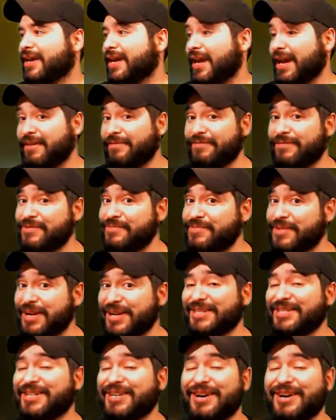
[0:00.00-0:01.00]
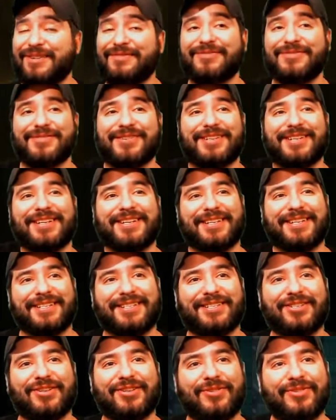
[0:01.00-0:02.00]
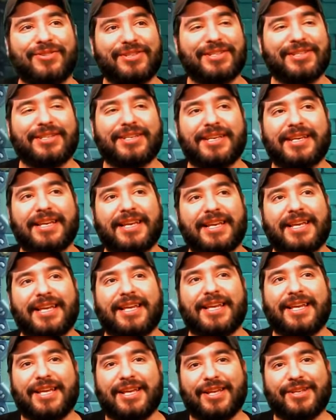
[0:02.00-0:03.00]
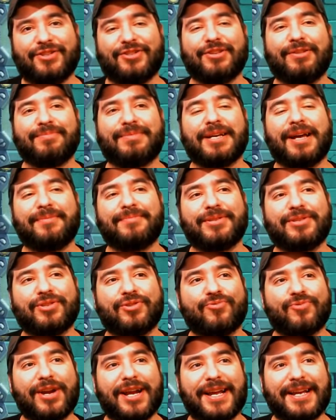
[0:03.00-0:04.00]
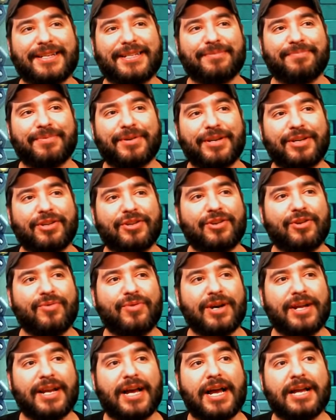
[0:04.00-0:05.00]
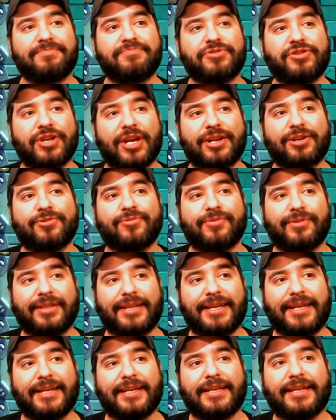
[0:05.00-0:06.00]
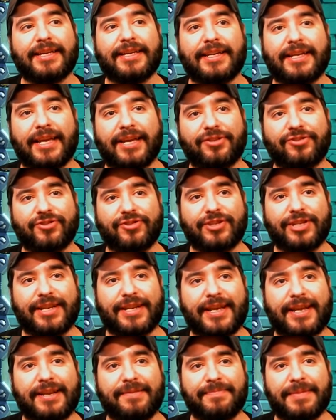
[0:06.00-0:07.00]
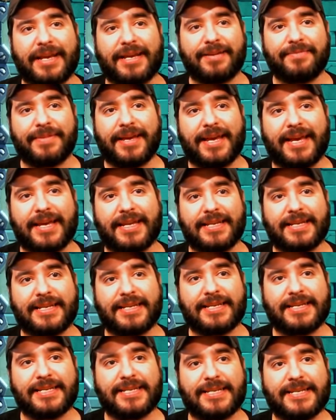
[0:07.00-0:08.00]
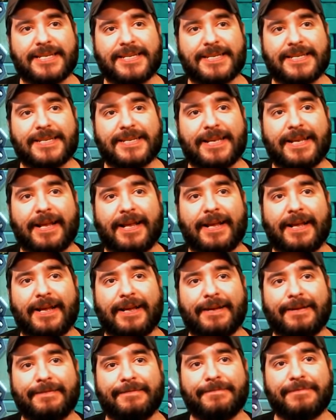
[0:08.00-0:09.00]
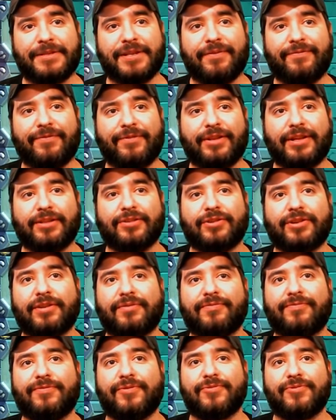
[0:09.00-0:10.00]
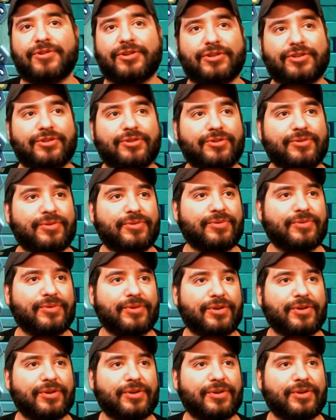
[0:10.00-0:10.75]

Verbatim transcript: everybody's covering it. So it's sometimes it's a race, but you know what? I'm genuinely interested in Mega Man. Uh, definitely looking forward to